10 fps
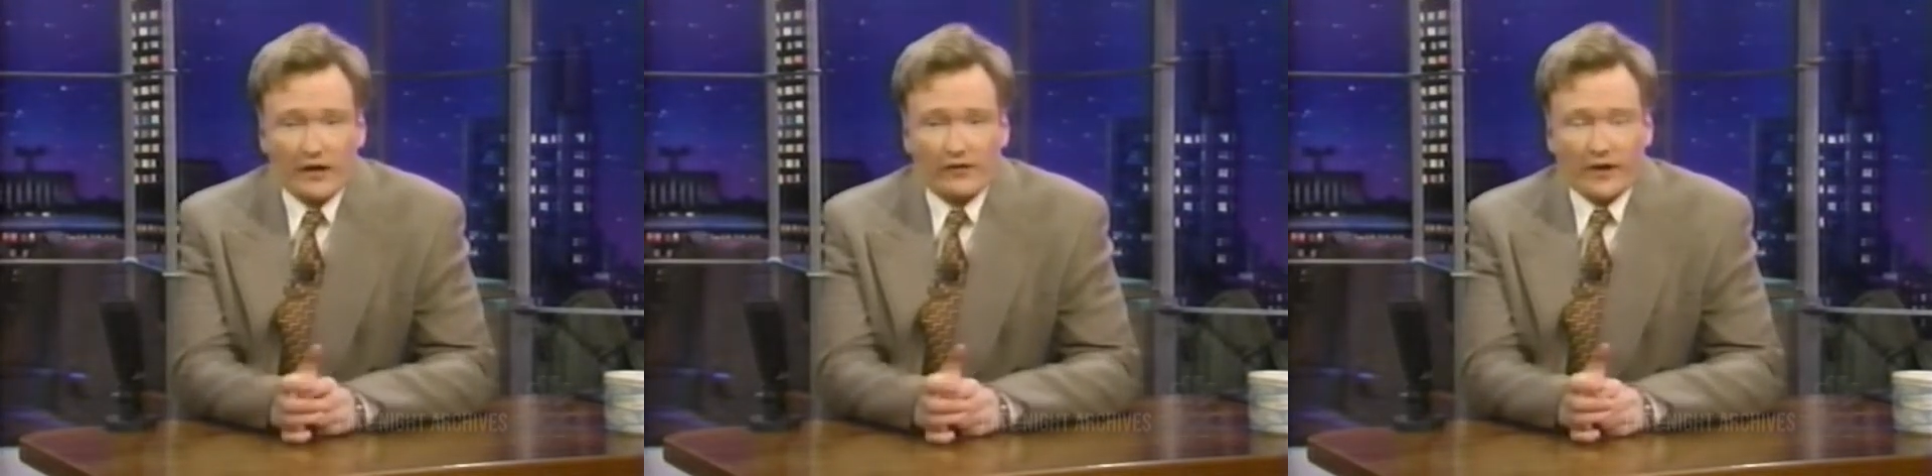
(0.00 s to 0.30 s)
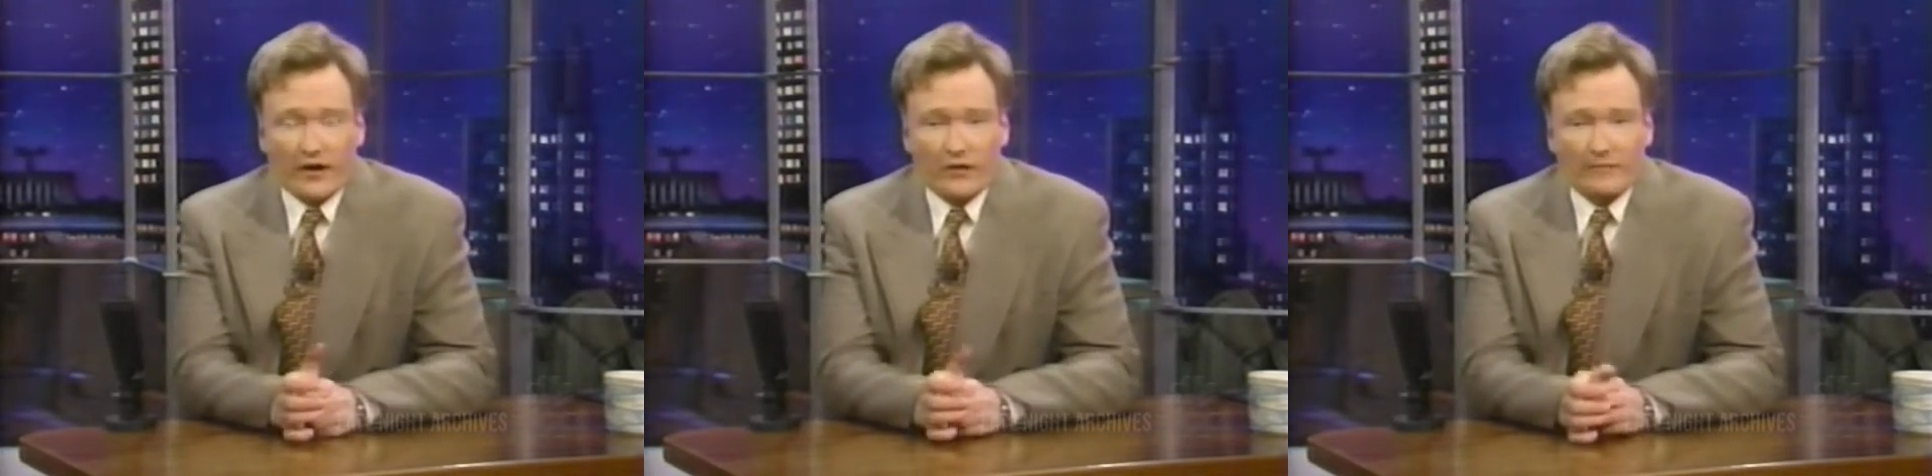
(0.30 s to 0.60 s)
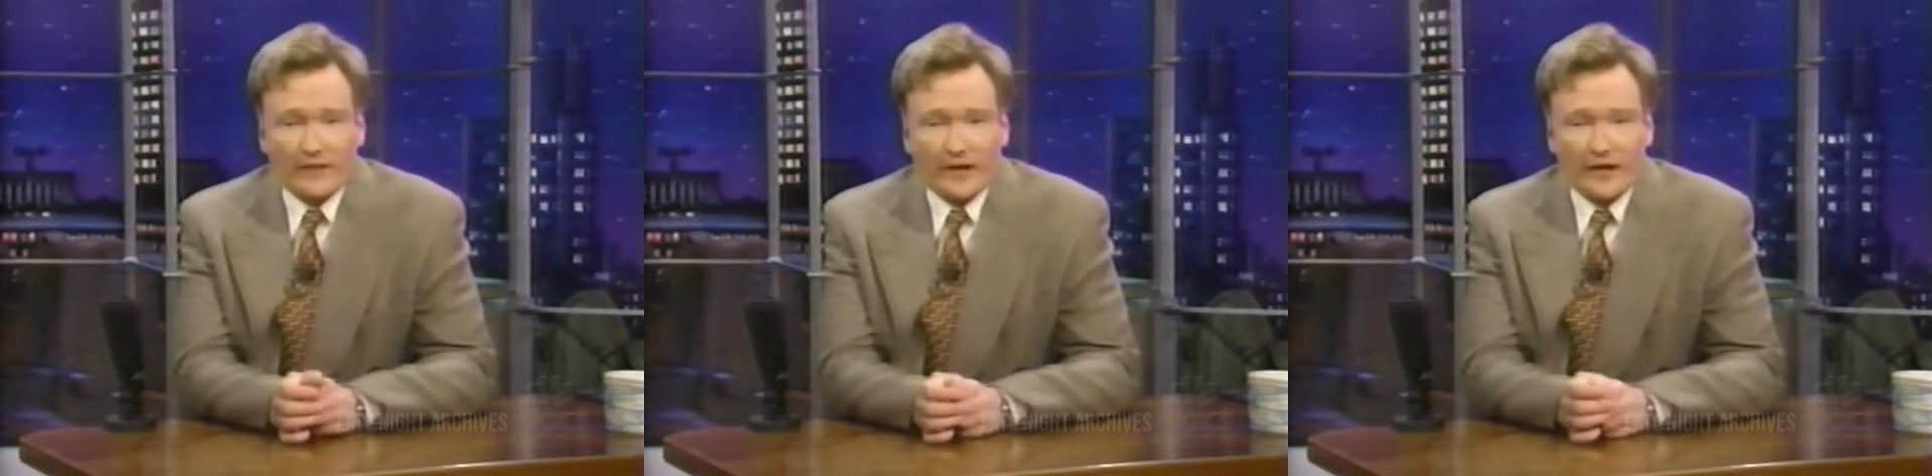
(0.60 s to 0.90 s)
So,
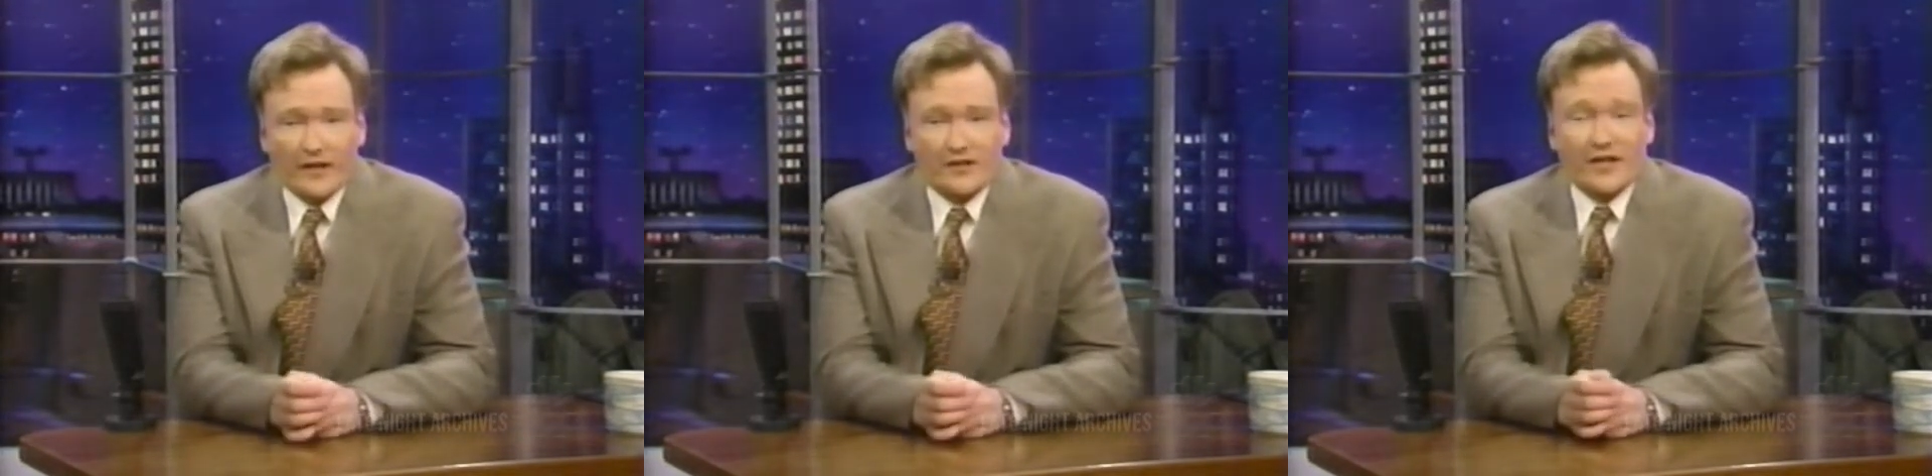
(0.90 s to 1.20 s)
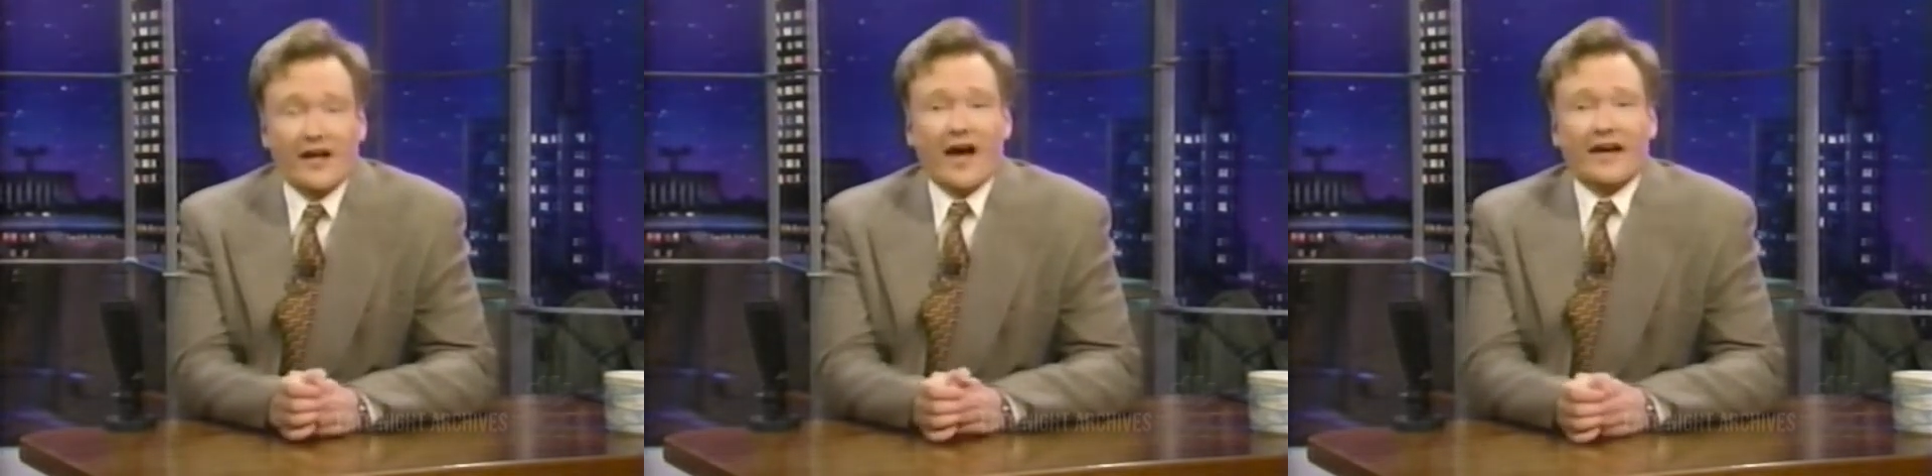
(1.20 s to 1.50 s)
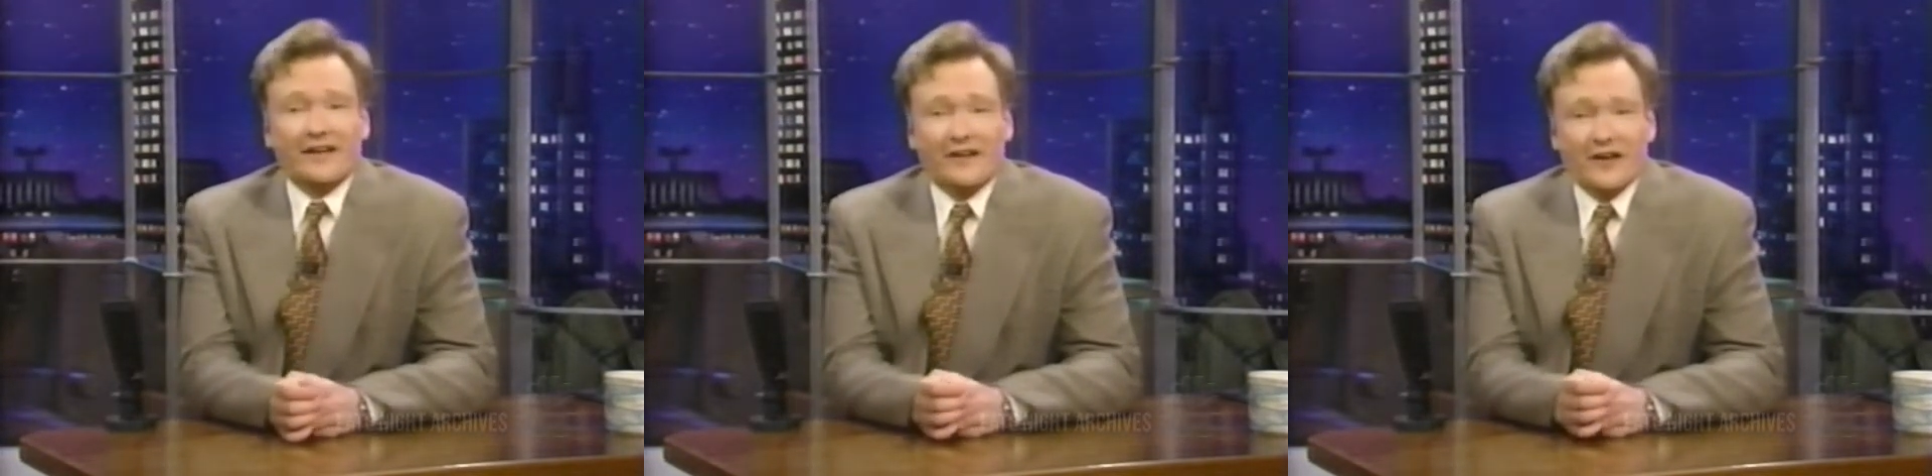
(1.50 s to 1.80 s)

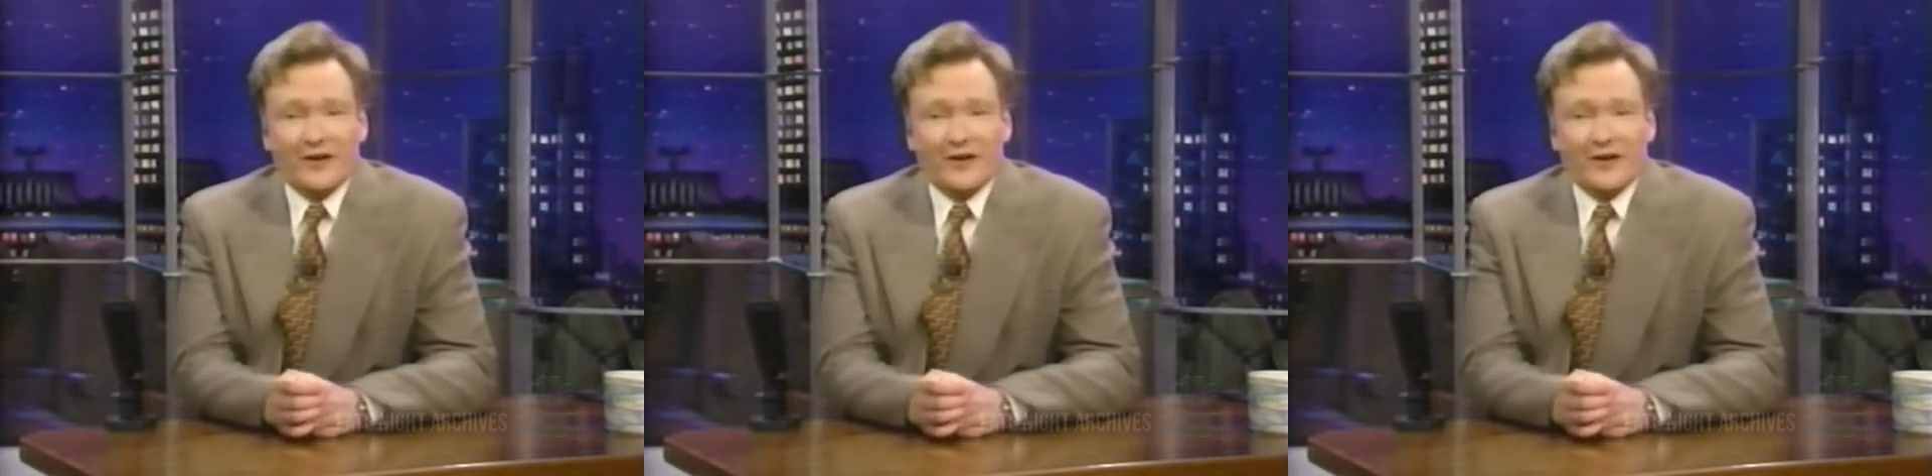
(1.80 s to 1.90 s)
tonight,